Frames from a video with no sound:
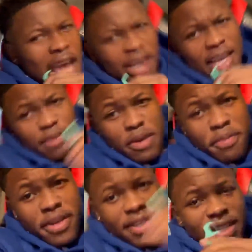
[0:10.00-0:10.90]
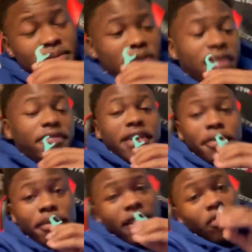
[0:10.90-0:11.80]
had a lot of memories in this
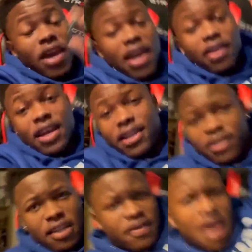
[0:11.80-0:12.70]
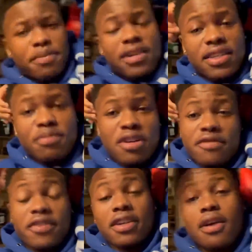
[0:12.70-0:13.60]
motherfucker, man. We had a lot of stuff happen in this
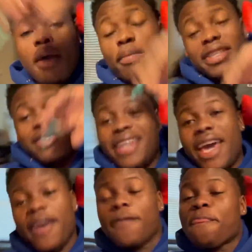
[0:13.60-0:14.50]
motherfucker. But today,